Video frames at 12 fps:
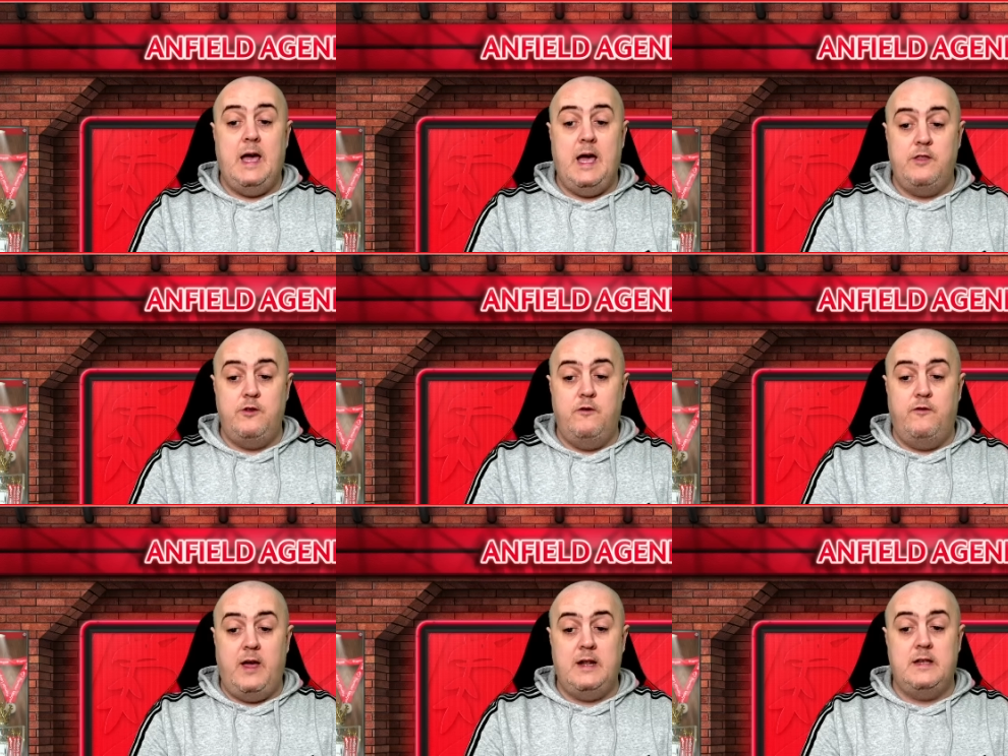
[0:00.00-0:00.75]
and
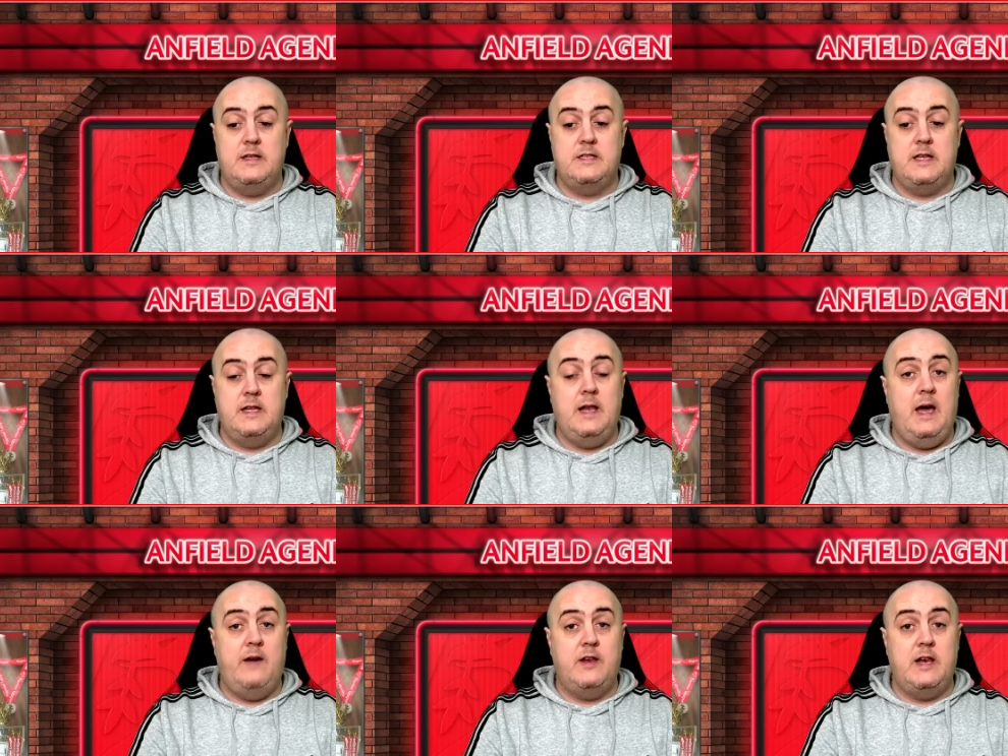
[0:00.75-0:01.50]
Juventus, in
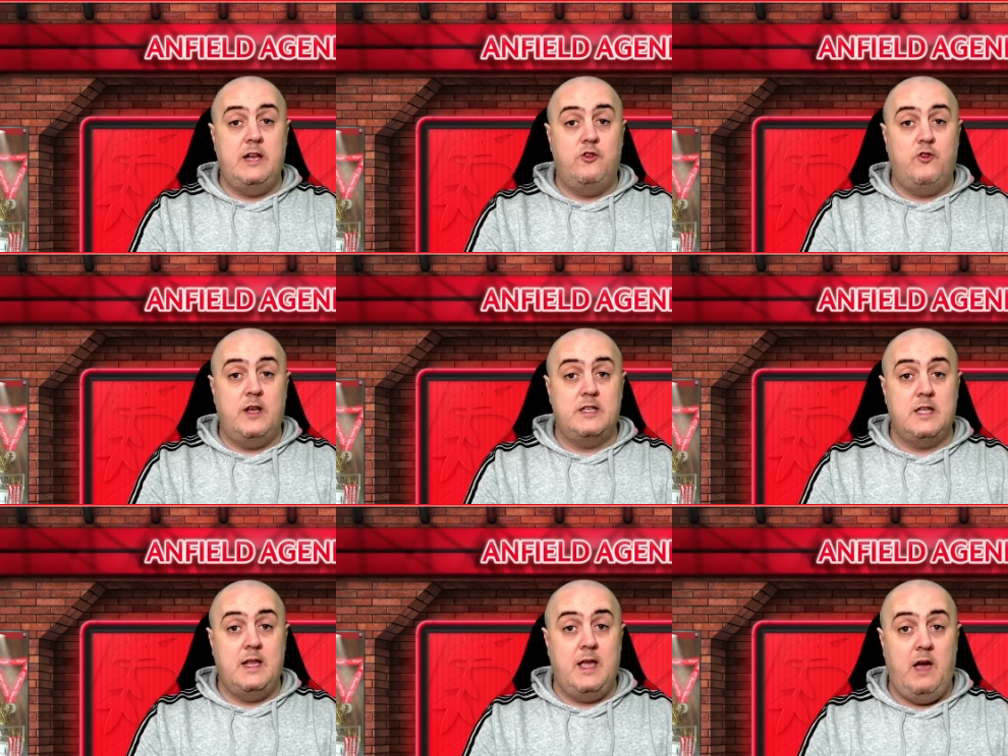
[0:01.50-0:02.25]
having interest
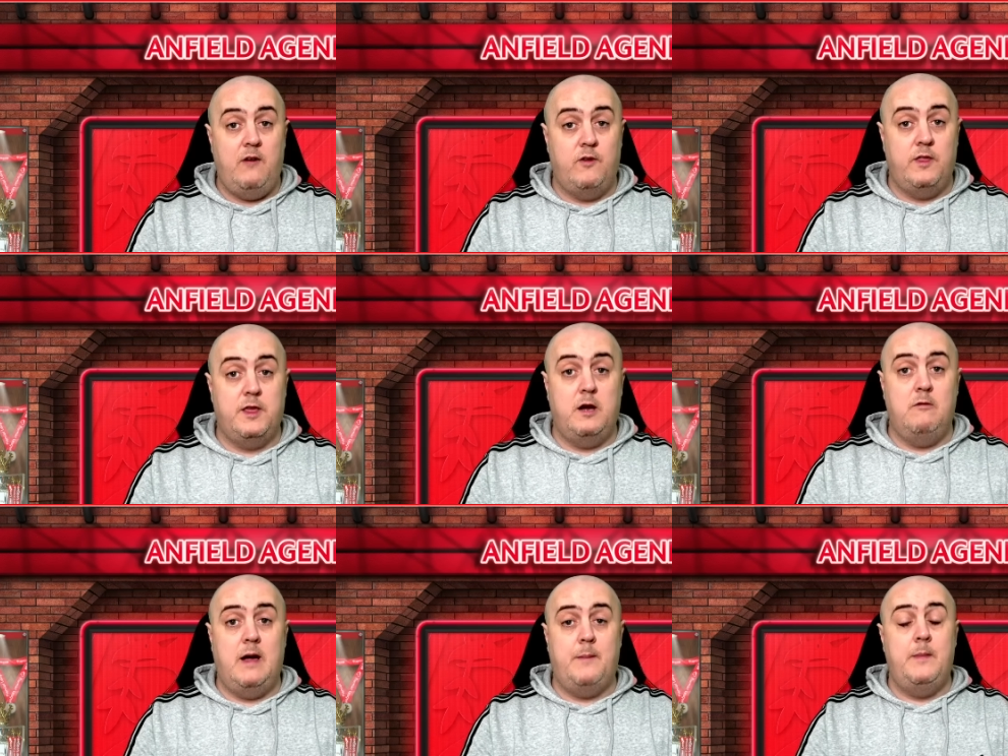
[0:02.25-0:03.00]
in Khephren
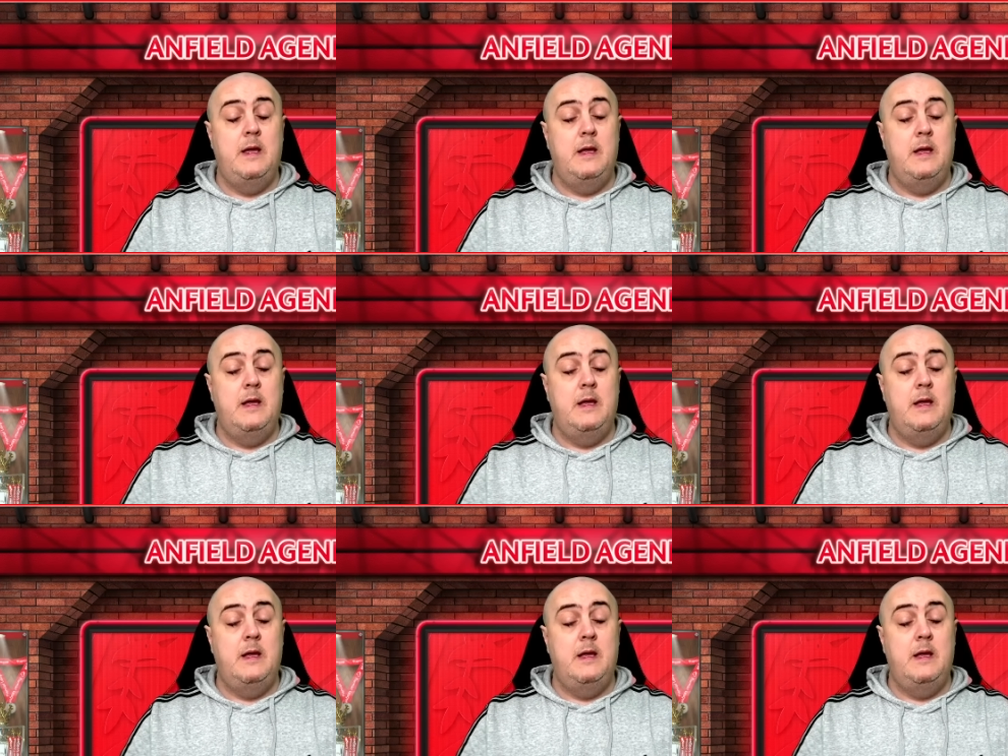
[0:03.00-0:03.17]
Thuram.